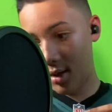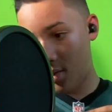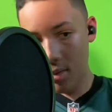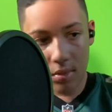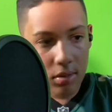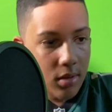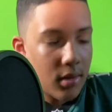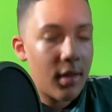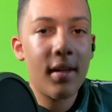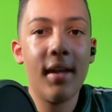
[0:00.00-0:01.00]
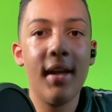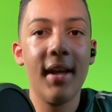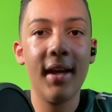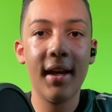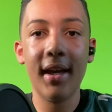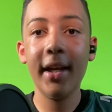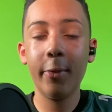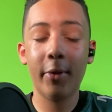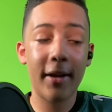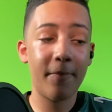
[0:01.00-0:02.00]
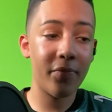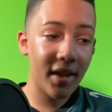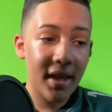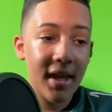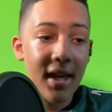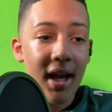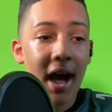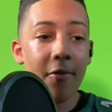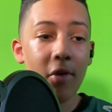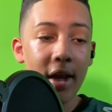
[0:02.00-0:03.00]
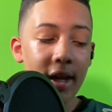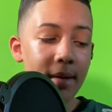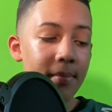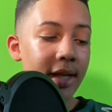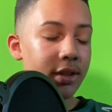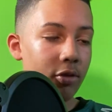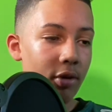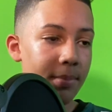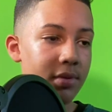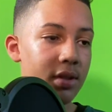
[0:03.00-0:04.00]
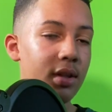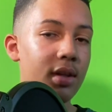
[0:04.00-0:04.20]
Whew. Anyway, I read him my script.